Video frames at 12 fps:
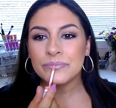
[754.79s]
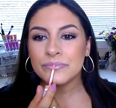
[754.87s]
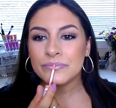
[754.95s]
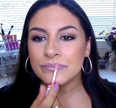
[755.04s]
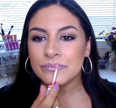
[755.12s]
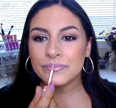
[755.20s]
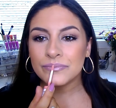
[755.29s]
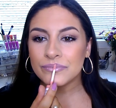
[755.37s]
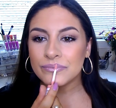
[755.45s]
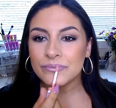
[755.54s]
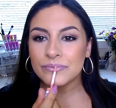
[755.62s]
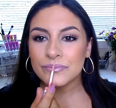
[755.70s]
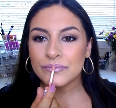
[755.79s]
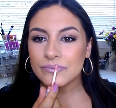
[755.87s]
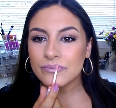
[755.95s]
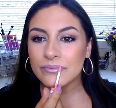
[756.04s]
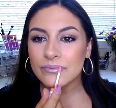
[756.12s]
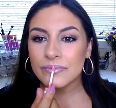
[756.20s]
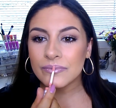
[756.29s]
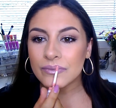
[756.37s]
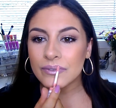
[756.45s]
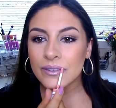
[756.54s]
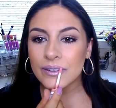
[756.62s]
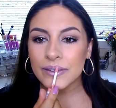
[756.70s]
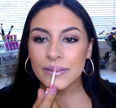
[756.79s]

Nobody speaks.